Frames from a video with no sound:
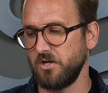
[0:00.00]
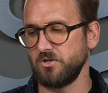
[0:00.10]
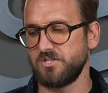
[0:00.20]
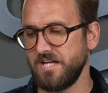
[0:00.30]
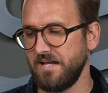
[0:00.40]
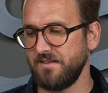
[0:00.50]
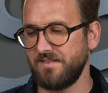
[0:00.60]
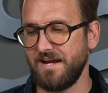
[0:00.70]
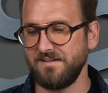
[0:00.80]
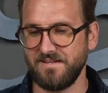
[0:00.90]
understand that
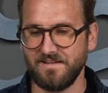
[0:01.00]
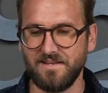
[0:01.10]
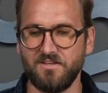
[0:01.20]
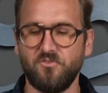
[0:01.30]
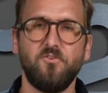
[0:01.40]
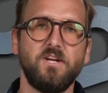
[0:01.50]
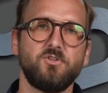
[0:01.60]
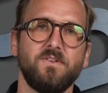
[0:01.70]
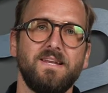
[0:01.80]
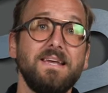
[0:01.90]
that is a lens
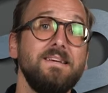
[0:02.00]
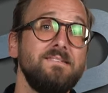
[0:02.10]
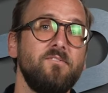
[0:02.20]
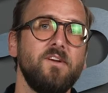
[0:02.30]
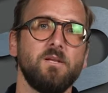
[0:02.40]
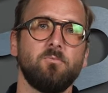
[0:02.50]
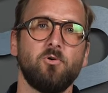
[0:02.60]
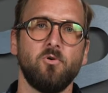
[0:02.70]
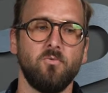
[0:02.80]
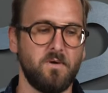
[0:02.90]
feature that is
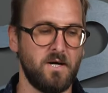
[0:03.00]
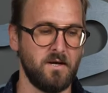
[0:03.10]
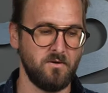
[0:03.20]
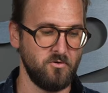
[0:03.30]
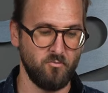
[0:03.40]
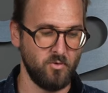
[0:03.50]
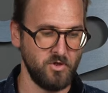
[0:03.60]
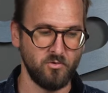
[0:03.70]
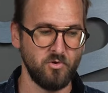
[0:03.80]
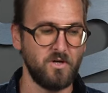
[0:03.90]
available. When
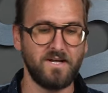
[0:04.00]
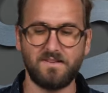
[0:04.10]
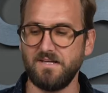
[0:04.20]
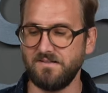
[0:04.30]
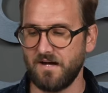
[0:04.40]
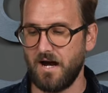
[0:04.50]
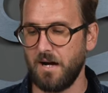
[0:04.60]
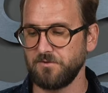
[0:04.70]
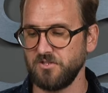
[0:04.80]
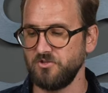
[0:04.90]
you look at these
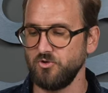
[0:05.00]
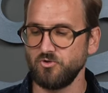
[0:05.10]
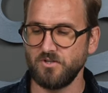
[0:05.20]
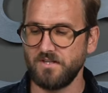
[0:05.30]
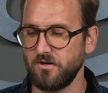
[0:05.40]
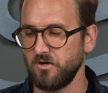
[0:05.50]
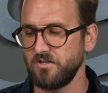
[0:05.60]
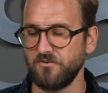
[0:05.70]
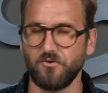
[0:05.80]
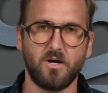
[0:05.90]
options, usually there are
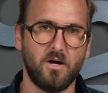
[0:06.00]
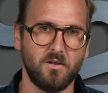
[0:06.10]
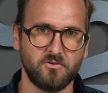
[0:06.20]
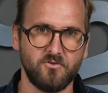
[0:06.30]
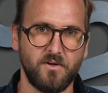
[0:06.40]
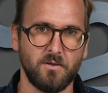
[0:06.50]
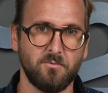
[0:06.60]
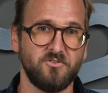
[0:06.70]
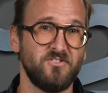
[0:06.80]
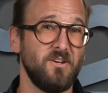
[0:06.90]
different colors
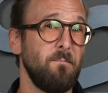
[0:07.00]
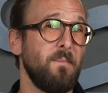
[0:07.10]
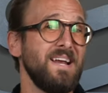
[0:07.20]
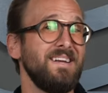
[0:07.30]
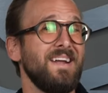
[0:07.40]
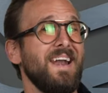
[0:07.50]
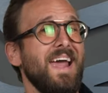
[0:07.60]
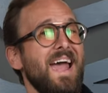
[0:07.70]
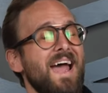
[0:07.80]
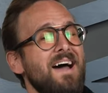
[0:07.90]
available. Some might not
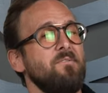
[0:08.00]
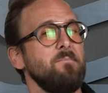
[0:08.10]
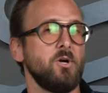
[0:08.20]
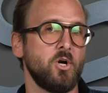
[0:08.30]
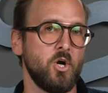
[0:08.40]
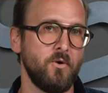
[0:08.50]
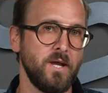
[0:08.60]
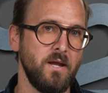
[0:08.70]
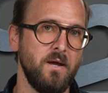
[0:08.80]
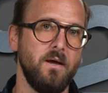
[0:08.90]
have a mirror
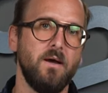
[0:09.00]
coating,